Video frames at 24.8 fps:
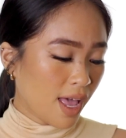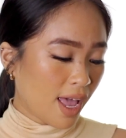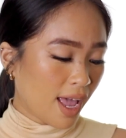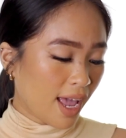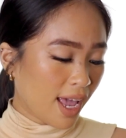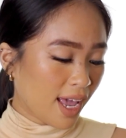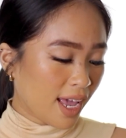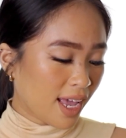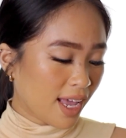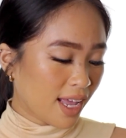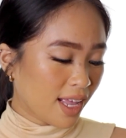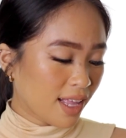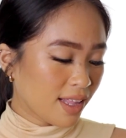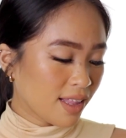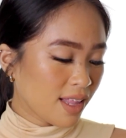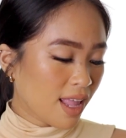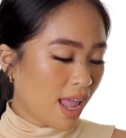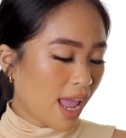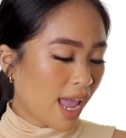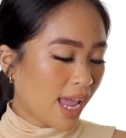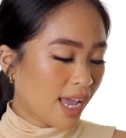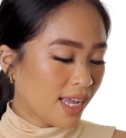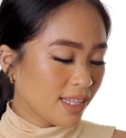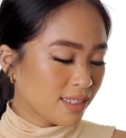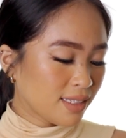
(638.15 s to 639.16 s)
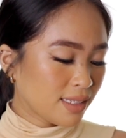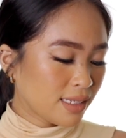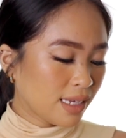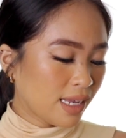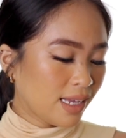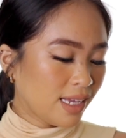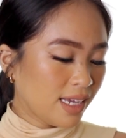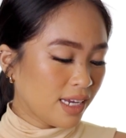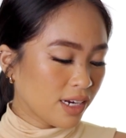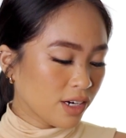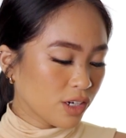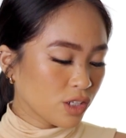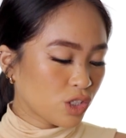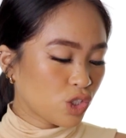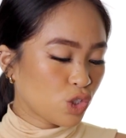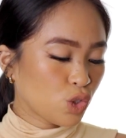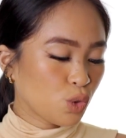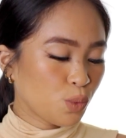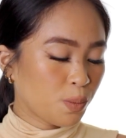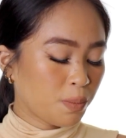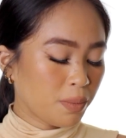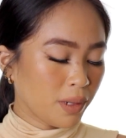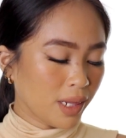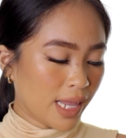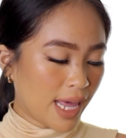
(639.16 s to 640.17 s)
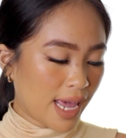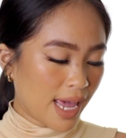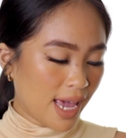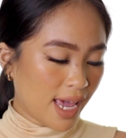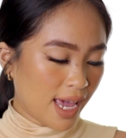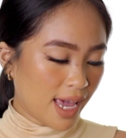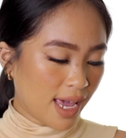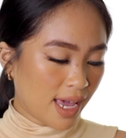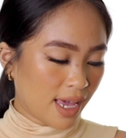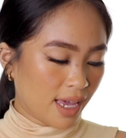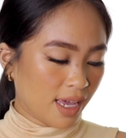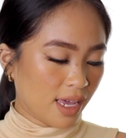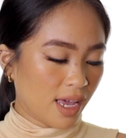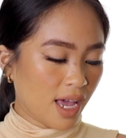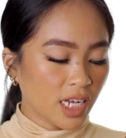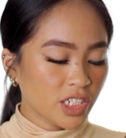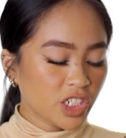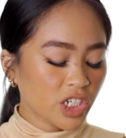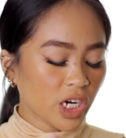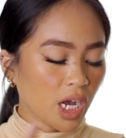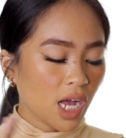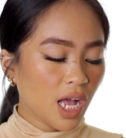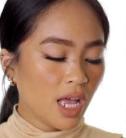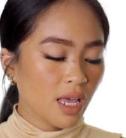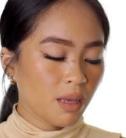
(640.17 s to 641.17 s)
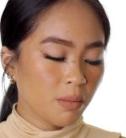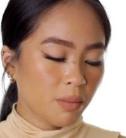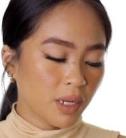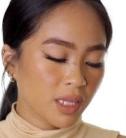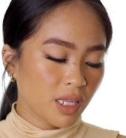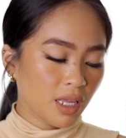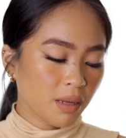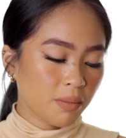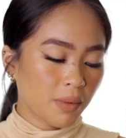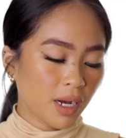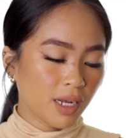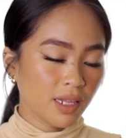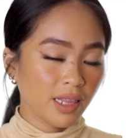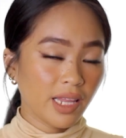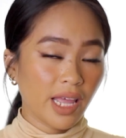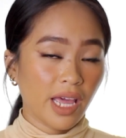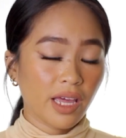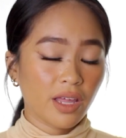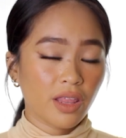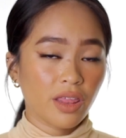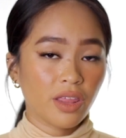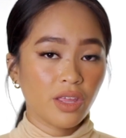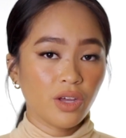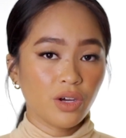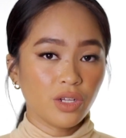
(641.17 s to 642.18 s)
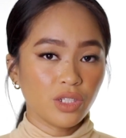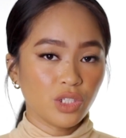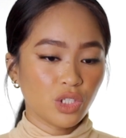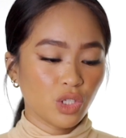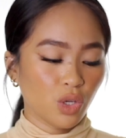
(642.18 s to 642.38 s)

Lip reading: and Ain't Here to Play. At saka iba't ibang length yon.